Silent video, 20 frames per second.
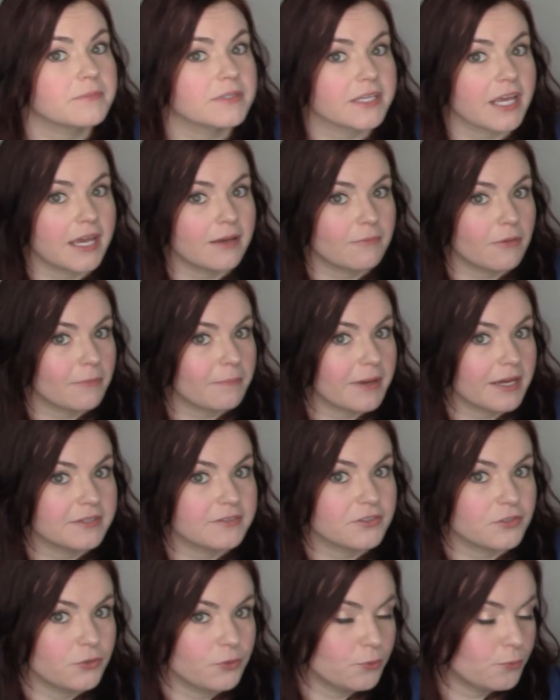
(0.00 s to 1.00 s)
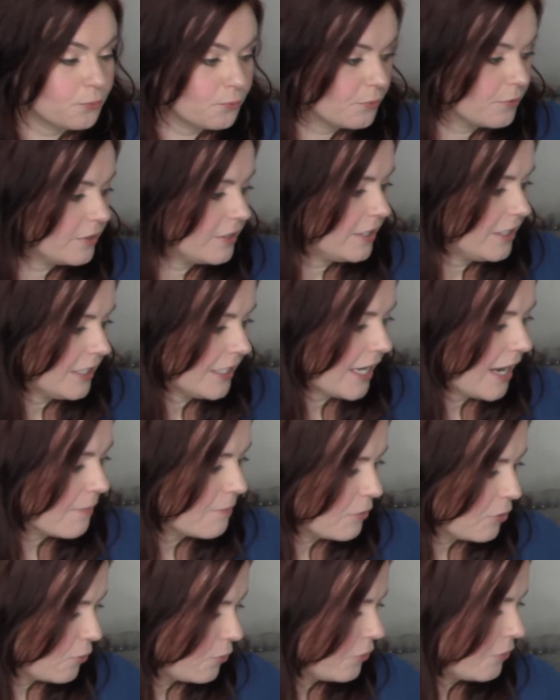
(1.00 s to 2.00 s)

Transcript: came up as you in the Capricorn